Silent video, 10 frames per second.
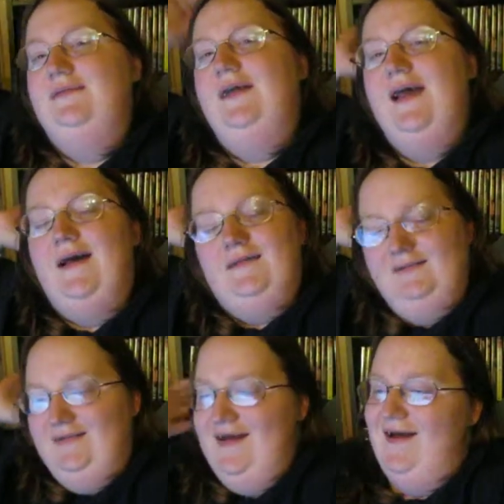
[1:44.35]
Yeah.
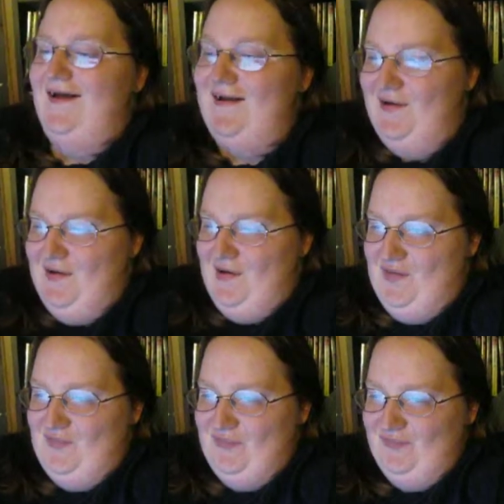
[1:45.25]

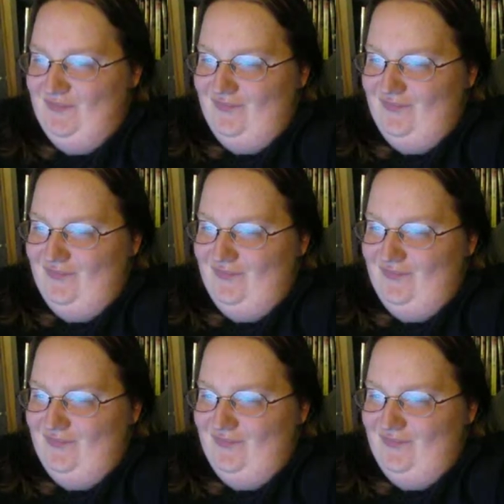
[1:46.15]
Um,